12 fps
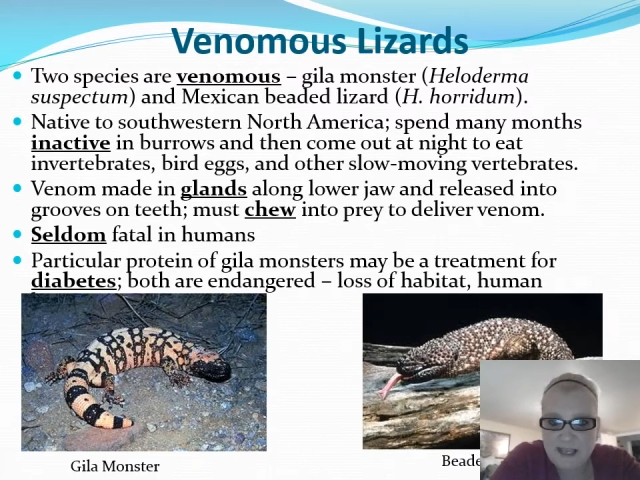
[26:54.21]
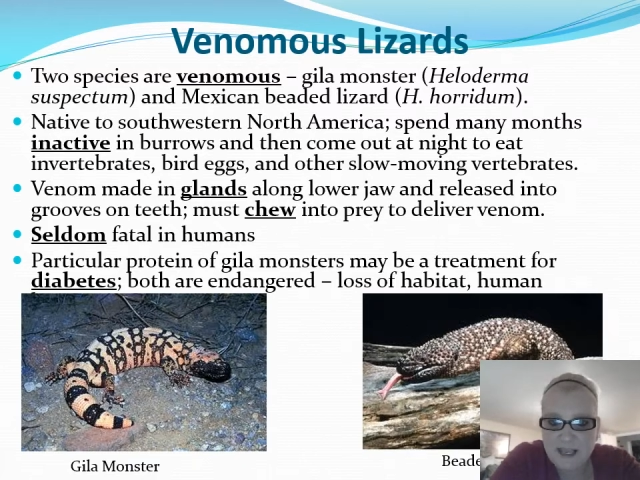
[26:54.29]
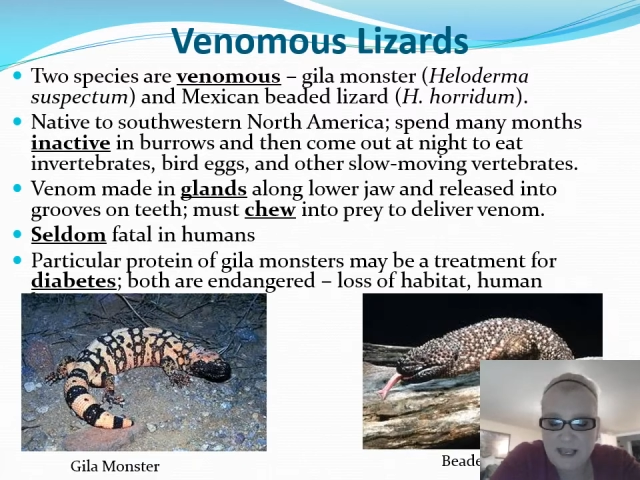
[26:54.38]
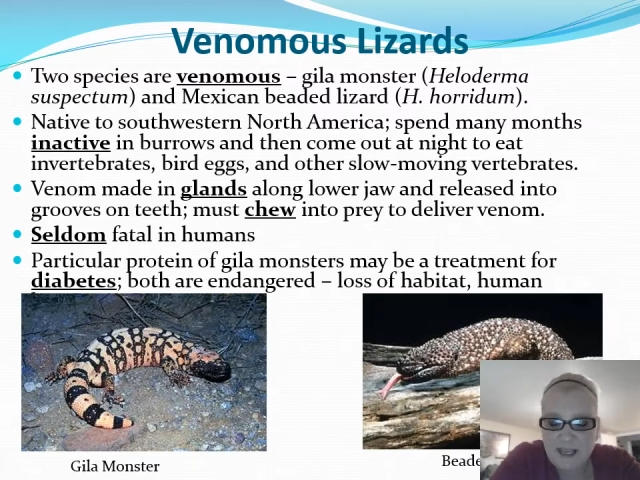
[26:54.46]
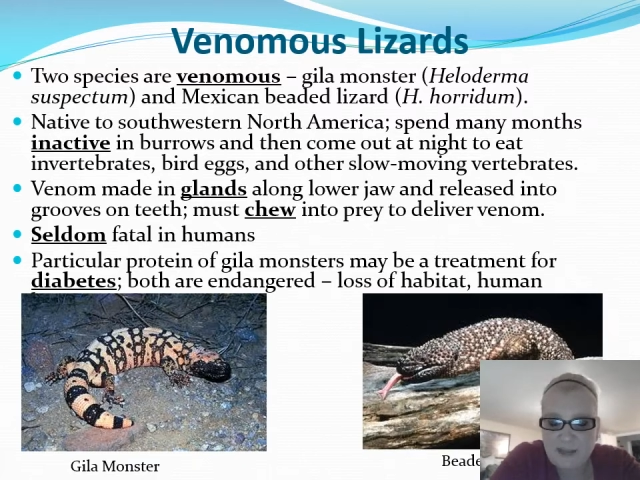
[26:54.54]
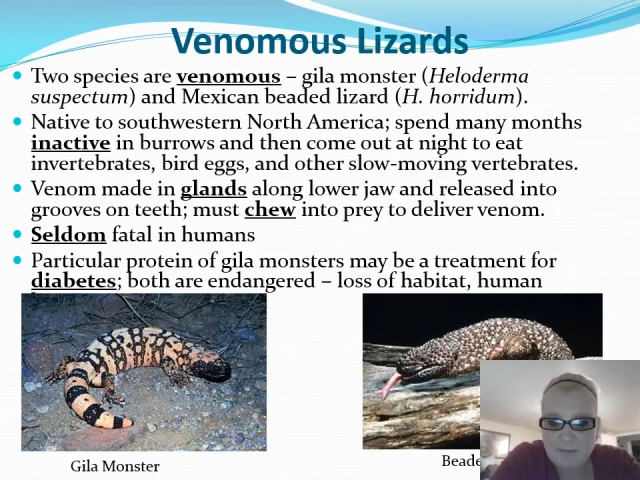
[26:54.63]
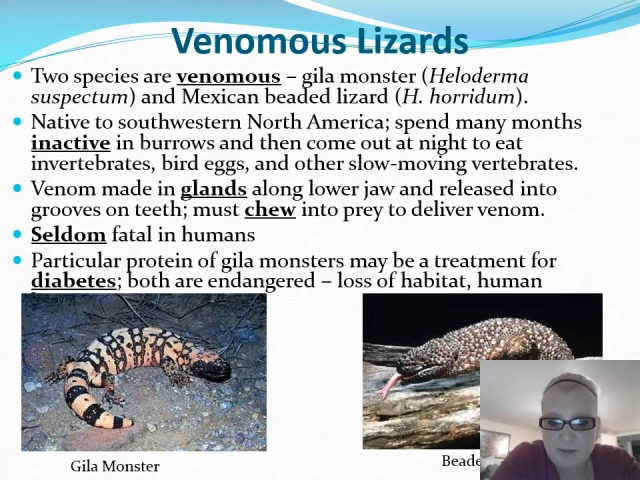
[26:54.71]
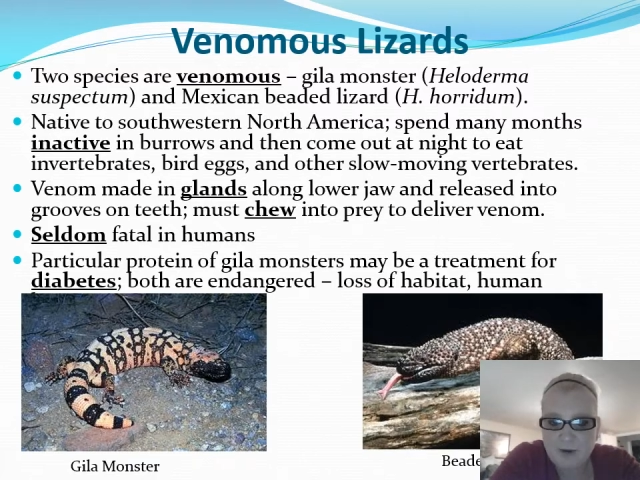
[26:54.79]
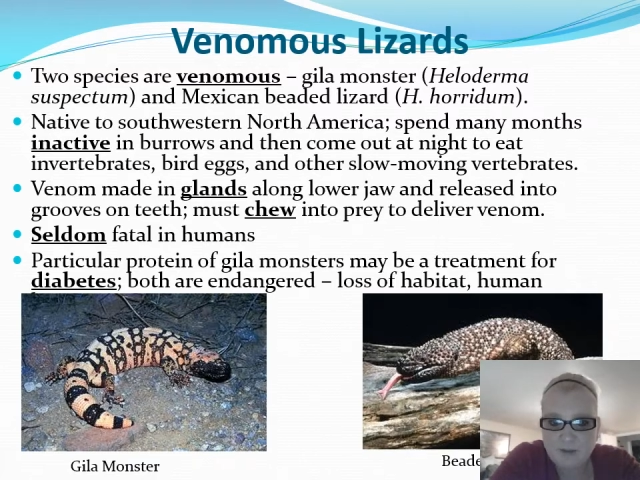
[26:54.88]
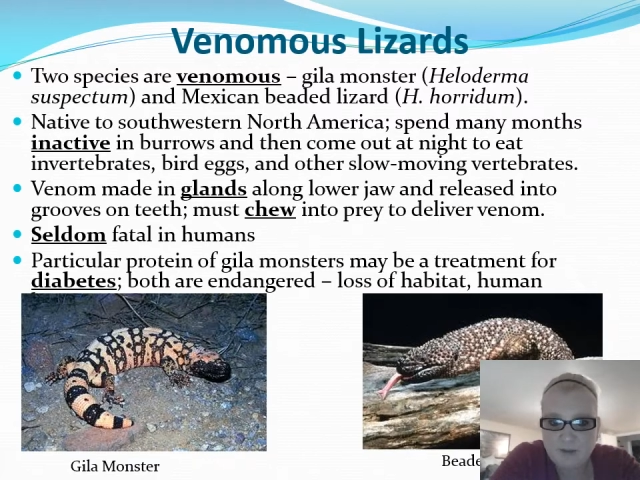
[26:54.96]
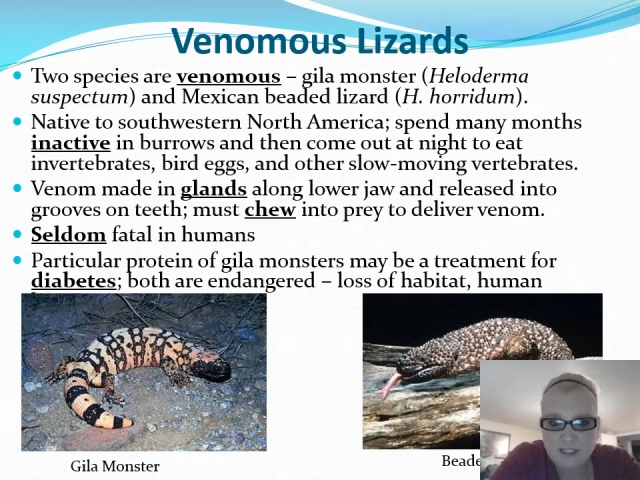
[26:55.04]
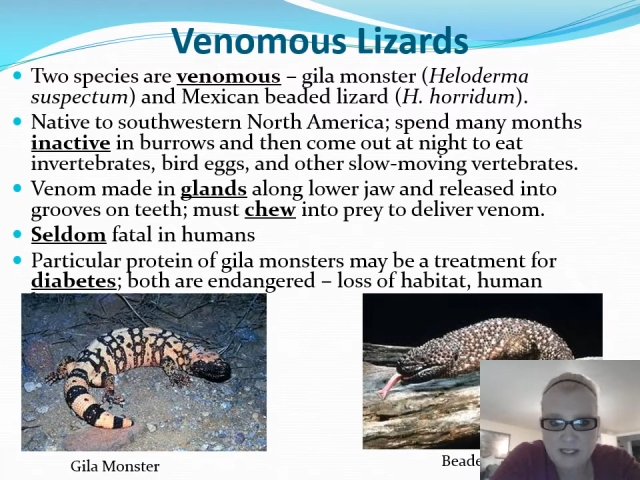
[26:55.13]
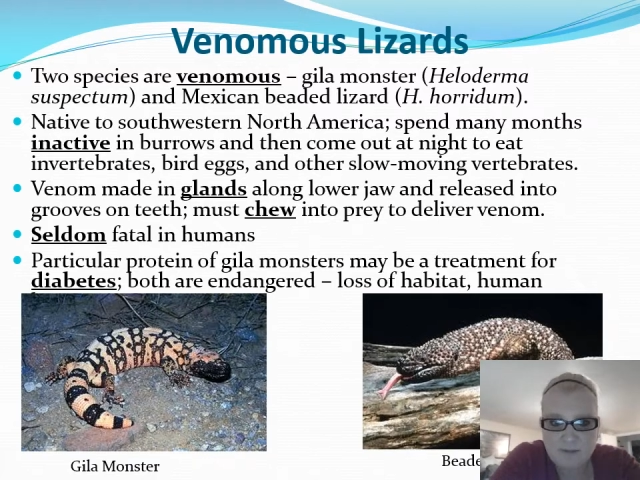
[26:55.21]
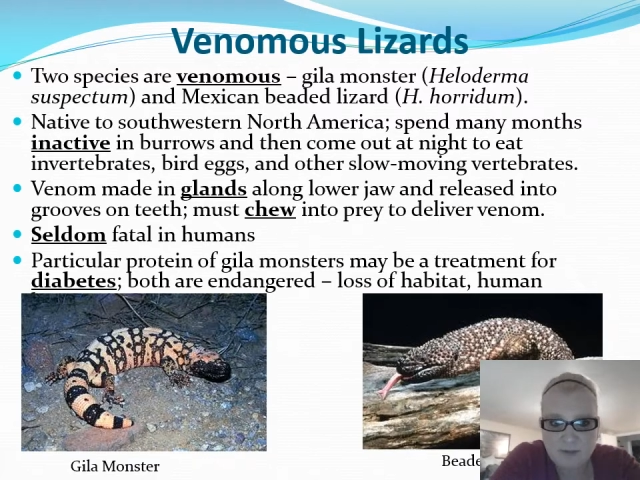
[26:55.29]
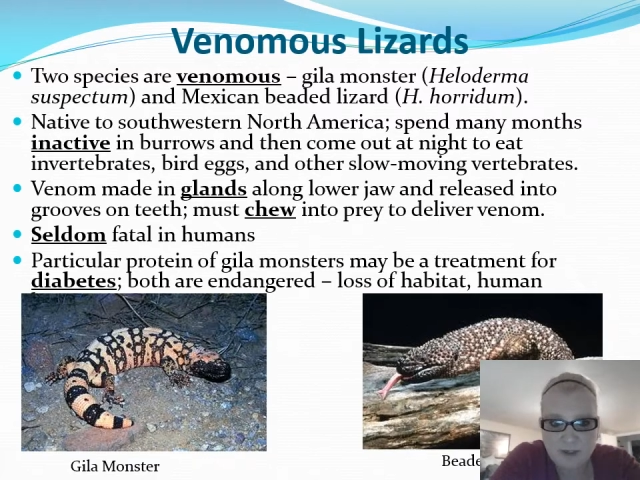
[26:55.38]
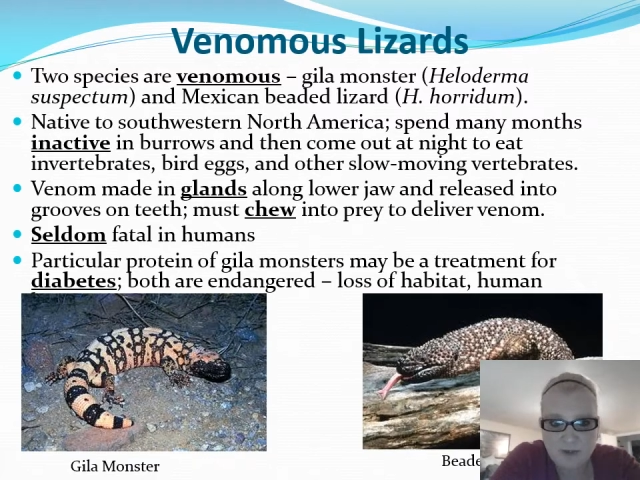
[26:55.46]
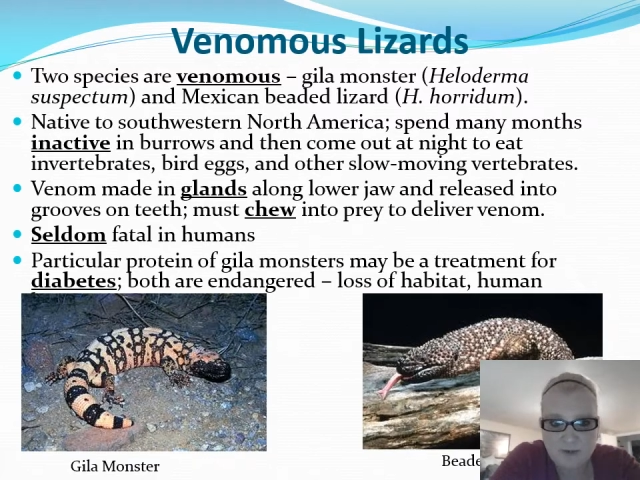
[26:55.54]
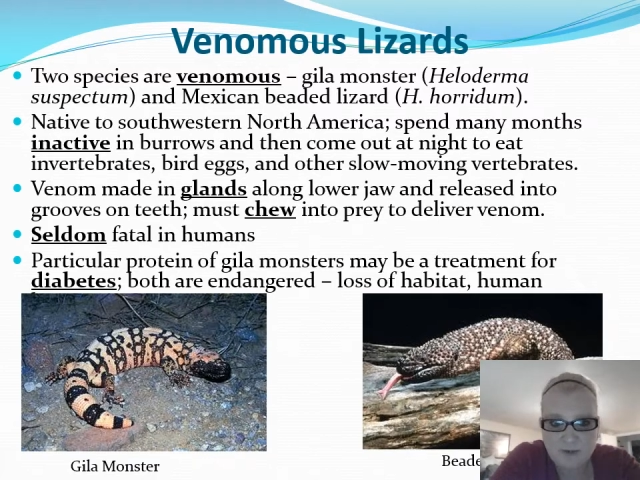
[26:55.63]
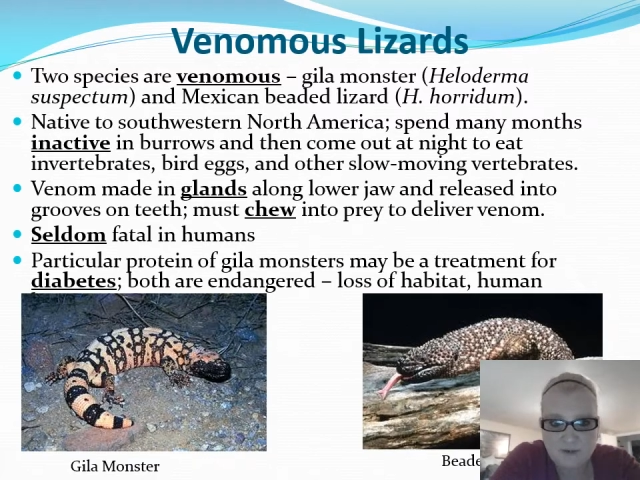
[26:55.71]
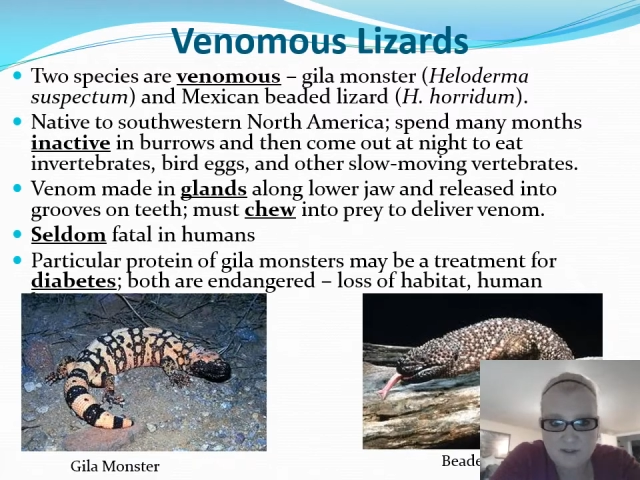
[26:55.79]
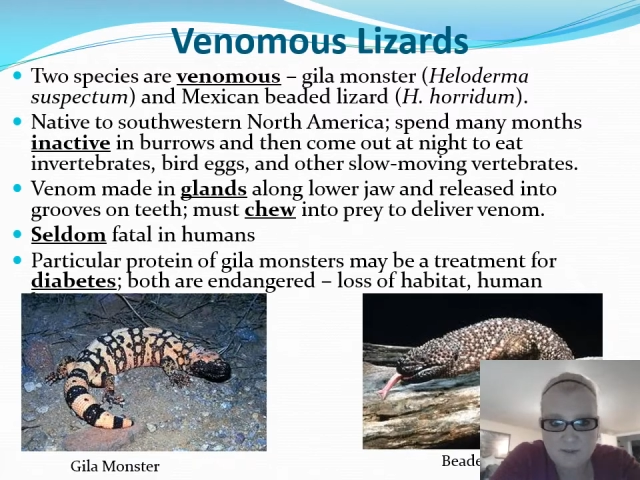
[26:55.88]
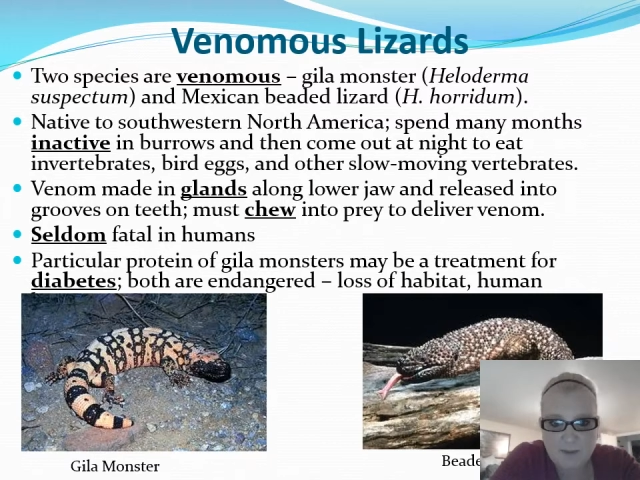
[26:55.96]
a protein produced